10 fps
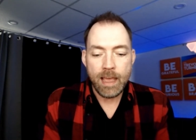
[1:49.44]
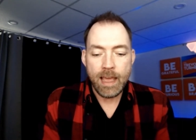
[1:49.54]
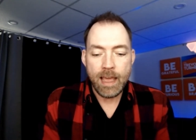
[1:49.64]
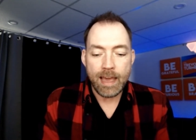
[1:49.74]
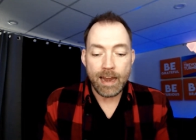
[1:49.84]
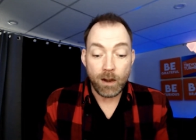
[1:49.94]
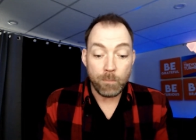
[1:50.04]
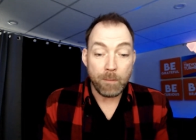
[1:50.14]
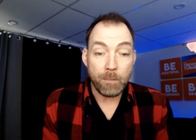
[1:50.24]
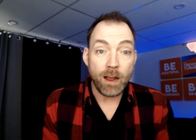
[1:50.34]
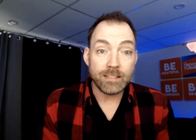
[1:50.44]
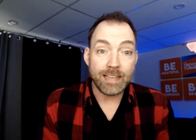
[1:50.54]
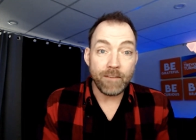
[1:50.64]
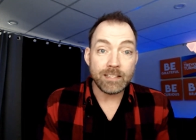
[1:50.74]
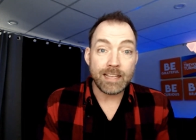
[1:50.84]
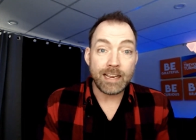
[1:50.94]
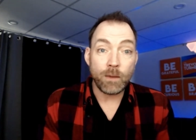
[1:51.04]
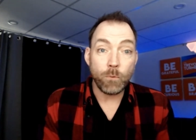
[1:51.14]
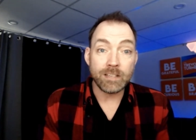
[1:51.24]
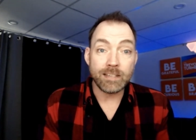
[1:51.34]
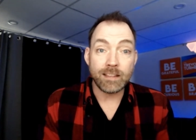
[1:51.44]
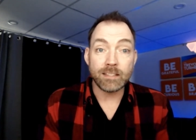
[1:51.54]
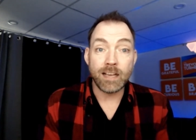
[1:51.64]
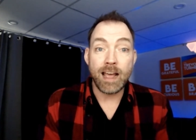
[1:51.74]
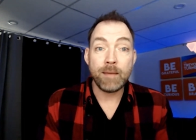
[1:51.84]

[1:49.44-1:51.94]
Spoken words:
And I remember how devastating it was at the time.